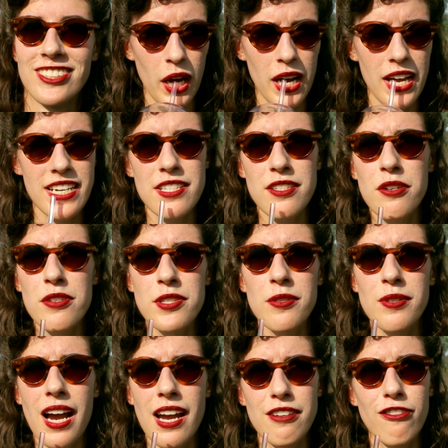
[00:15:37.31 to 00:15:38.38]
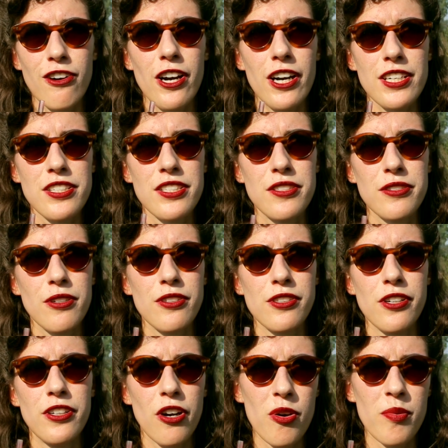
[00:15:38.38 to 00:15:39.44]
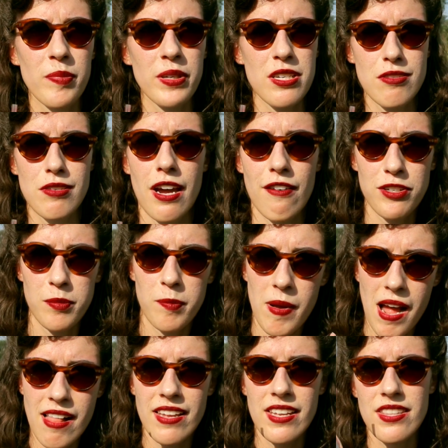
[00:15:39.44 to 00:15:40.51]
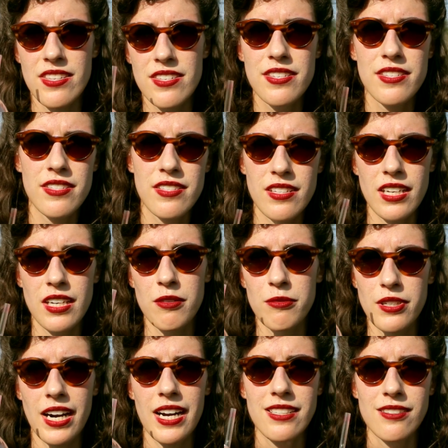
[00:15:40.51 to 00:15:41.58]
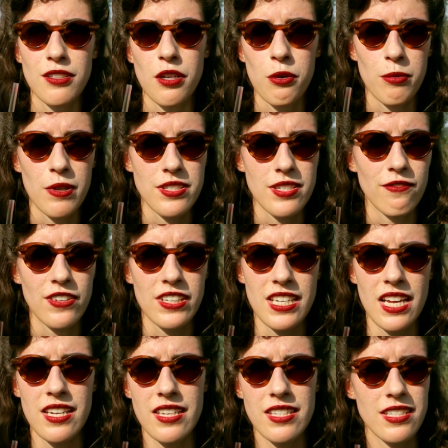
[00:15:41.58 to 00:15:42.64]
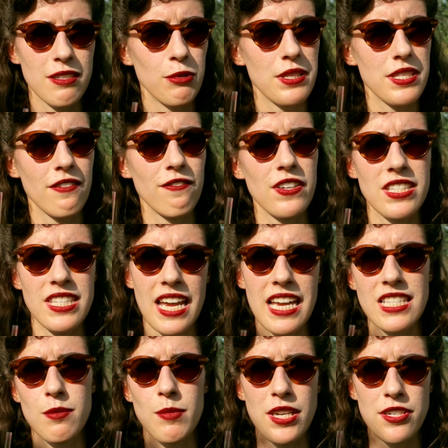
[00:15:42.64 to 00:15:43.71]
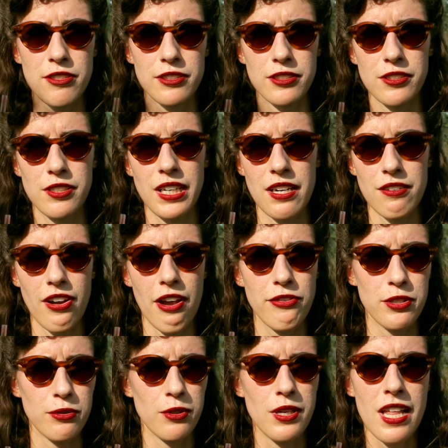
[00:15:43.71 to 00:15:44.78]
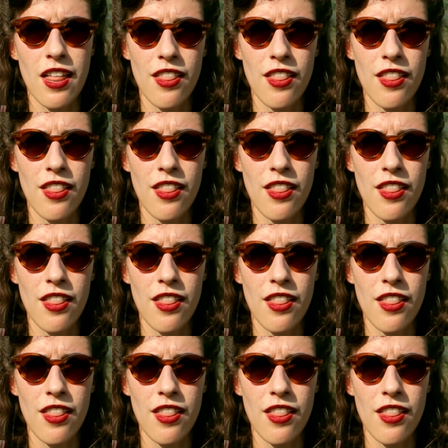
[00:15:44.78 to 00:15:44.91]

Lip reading: And it's also kind of hard to do on your own because you have to balance it right, you know, when something's asymmetrical, you kind of have to